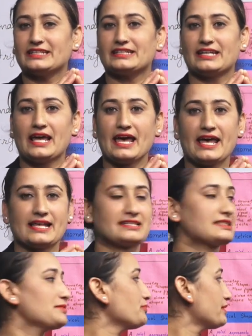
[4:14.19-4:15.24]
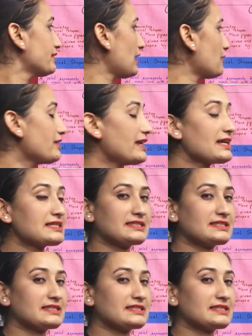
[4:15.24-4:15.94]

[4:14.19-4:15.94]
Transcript: Yes. Now next